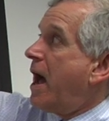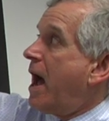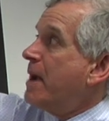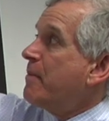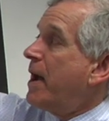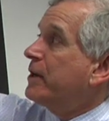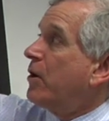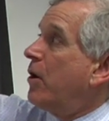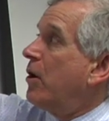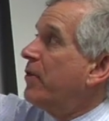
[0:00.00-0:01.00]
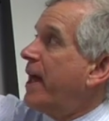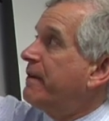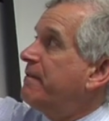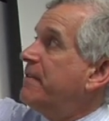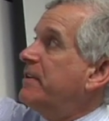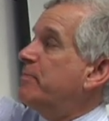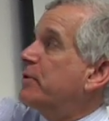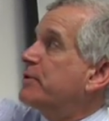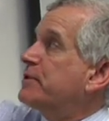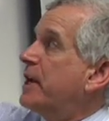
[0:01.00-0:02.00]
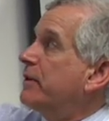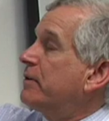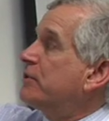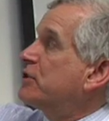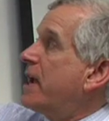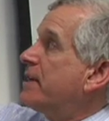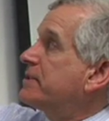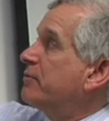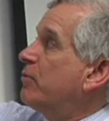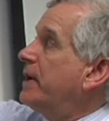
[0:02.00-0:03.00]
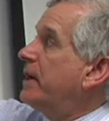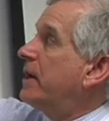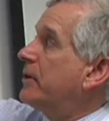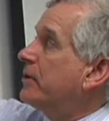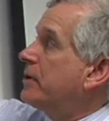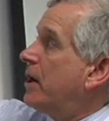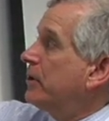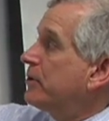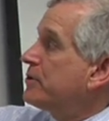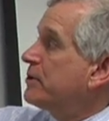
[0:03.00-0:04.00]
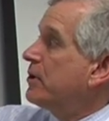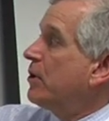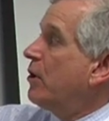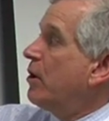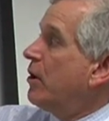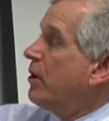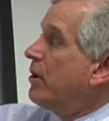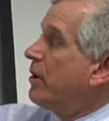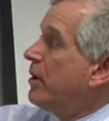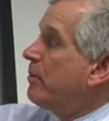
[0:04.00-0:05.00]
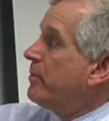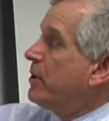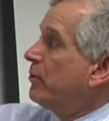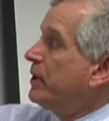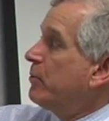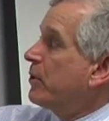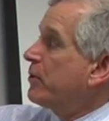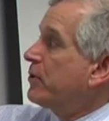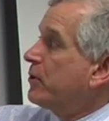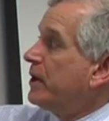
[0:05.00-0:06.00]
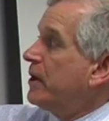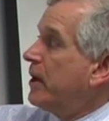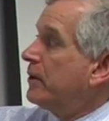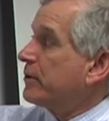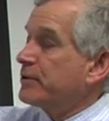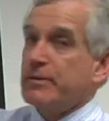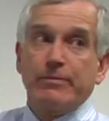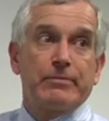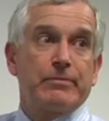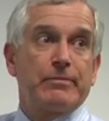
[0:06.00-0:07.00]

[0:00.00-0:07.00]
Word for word: I might call that 50% chance of winning $100 be only worth $30. I